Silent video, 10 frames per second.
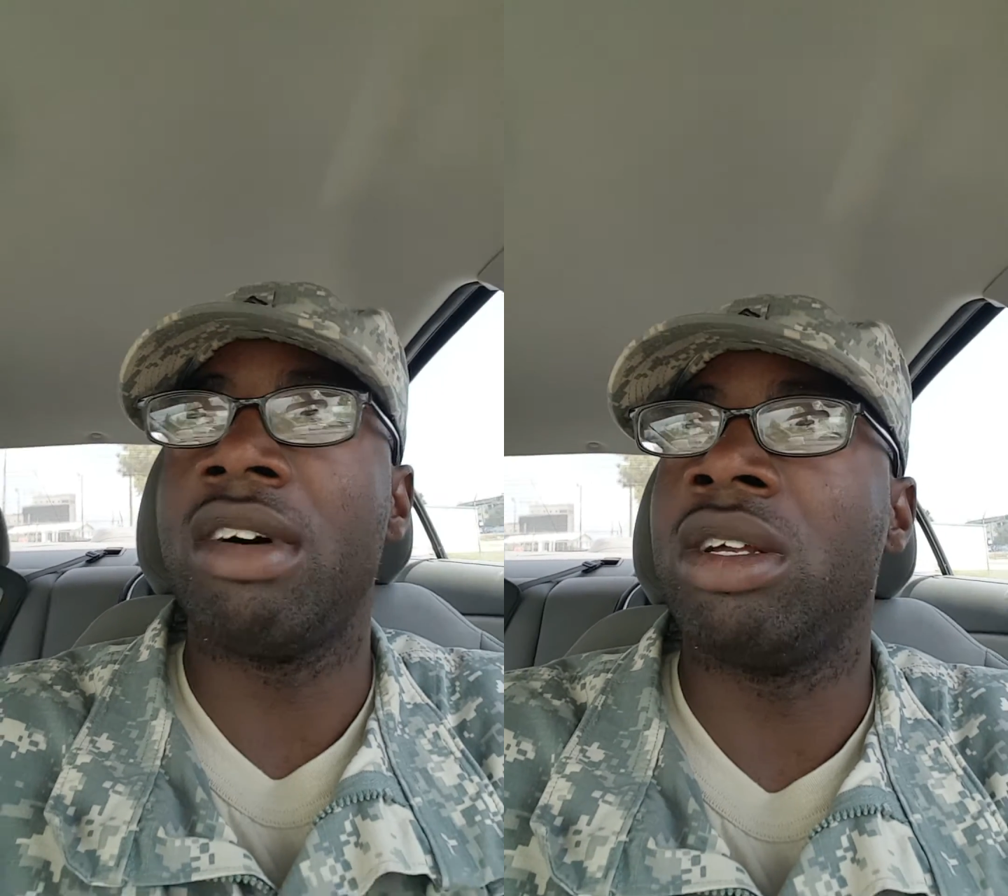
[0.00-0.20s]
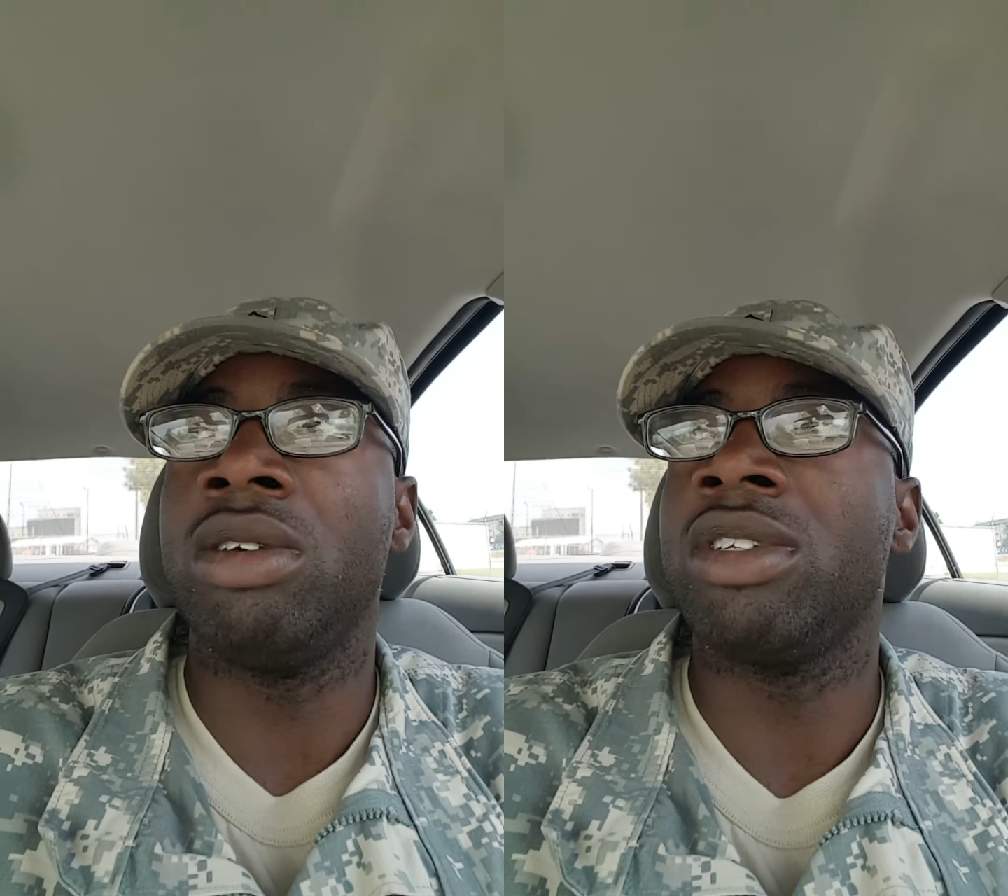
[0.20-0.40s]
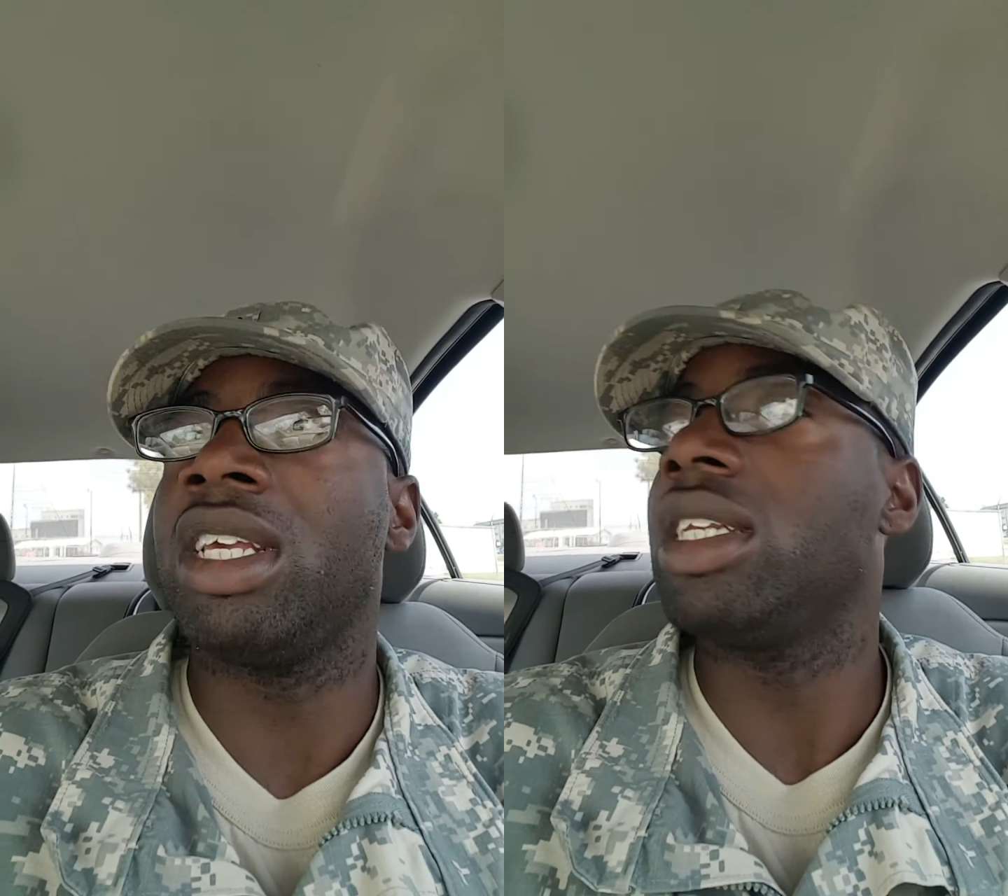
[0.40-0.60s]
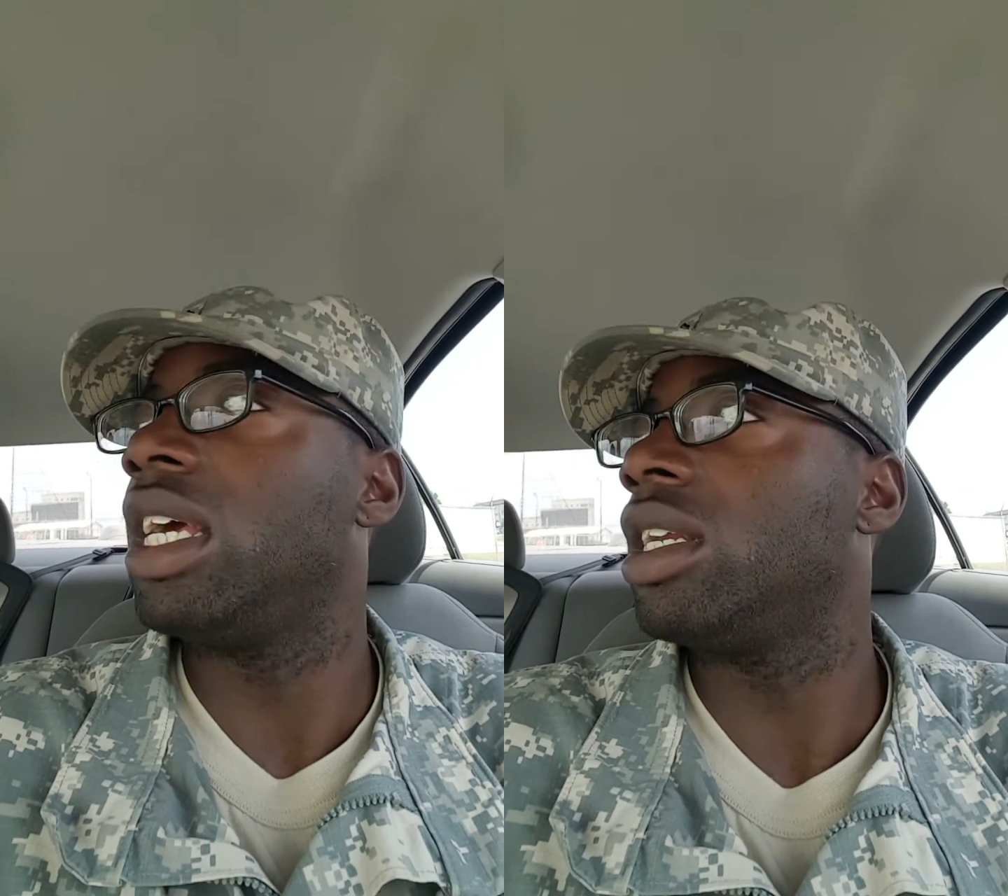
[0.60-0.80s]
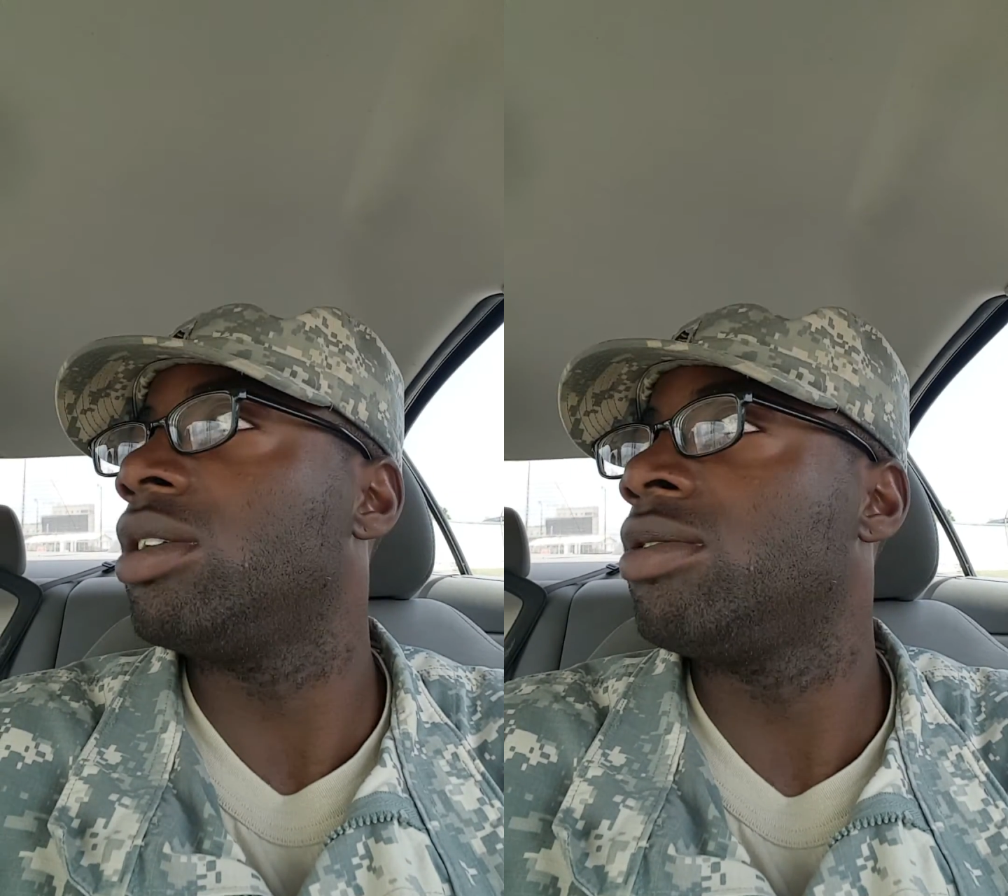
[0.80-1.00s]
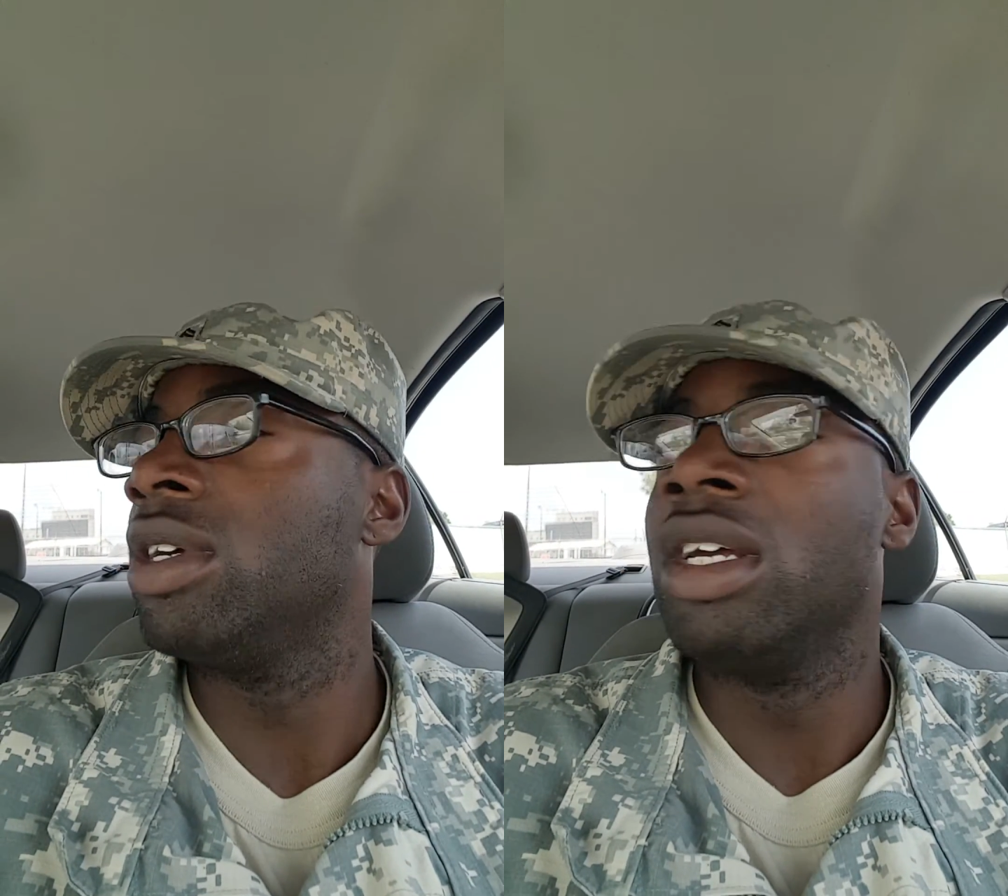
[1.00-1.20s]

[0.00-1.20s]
I don't even think negative,